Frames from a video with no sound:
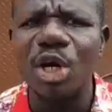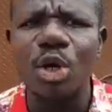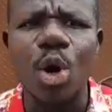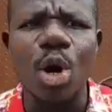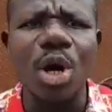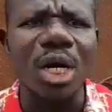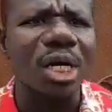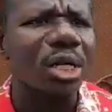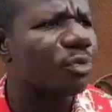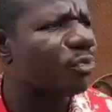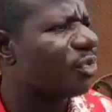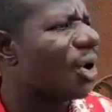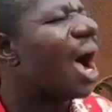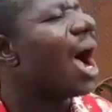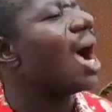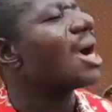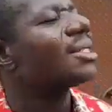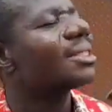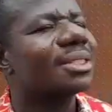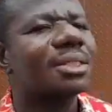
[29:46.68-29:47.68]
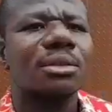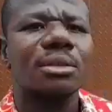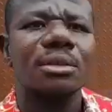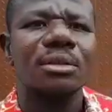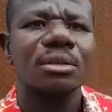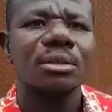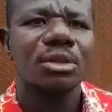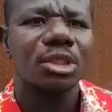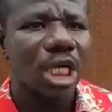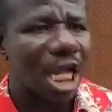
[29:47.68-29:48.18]
concrete fact.
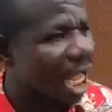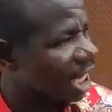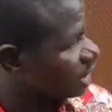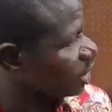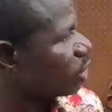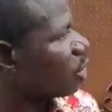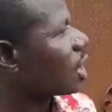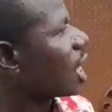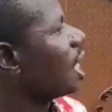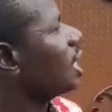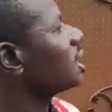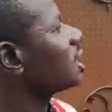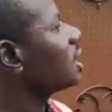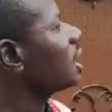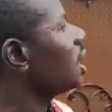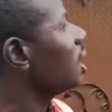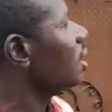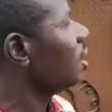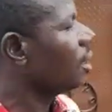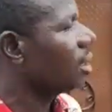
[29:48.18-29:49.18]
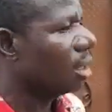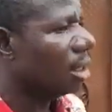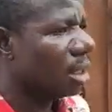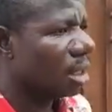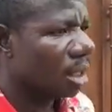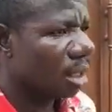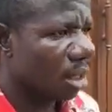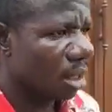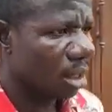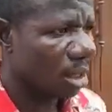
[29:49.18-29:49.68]
As you can see,
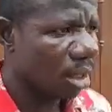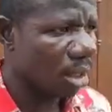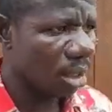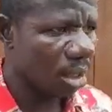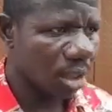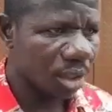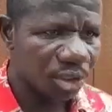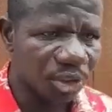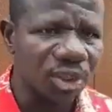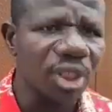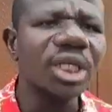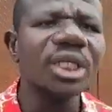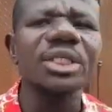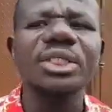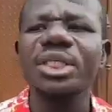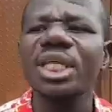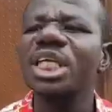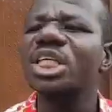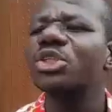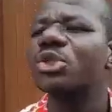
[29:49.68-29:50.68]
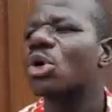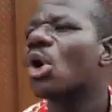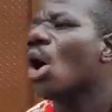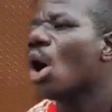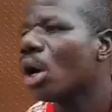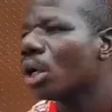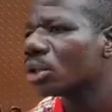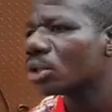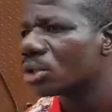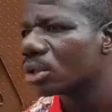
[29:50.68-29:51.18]
since this
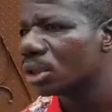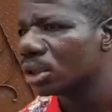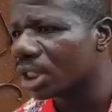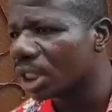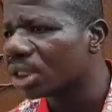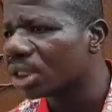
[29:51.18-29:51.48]
court, the